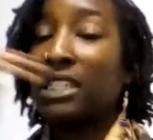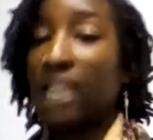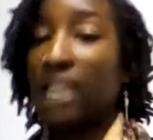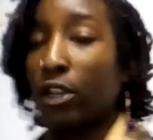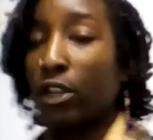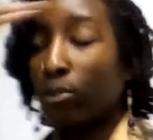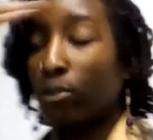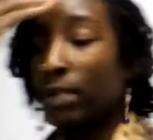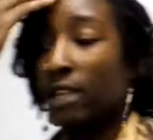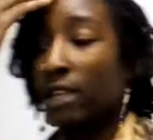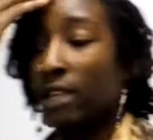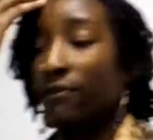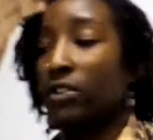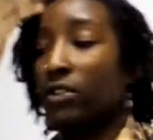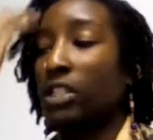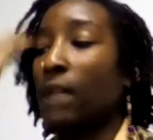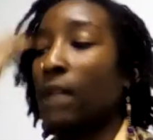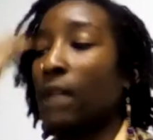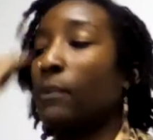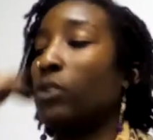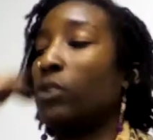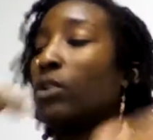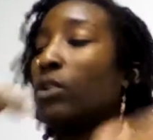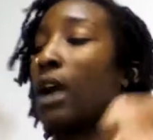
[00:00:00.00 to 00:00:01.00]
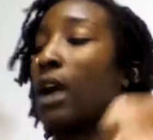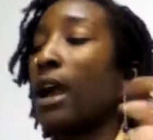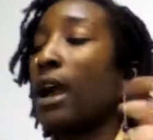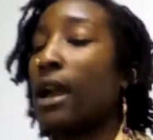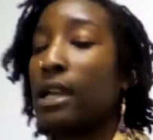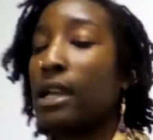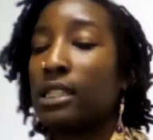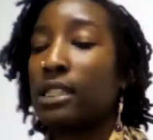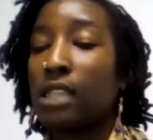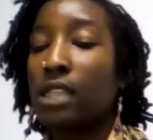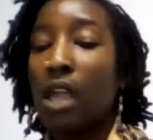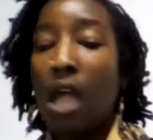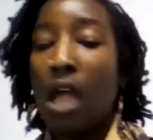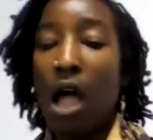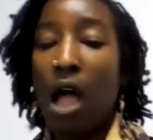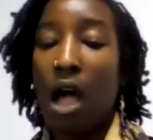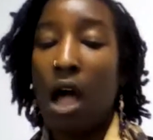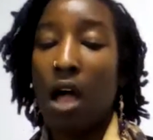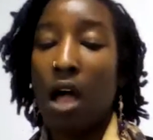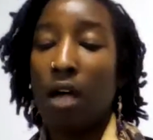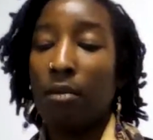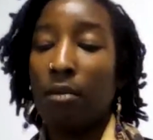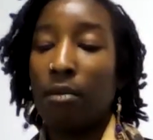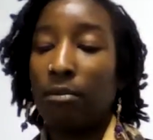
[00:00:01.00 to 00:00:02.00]
a settlement for some of you guys.
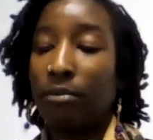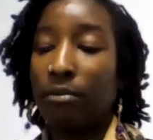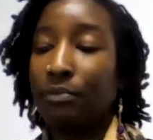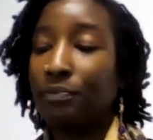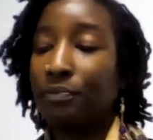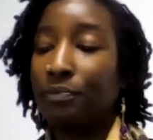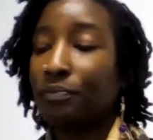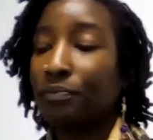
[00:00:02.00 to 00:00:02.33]
Um,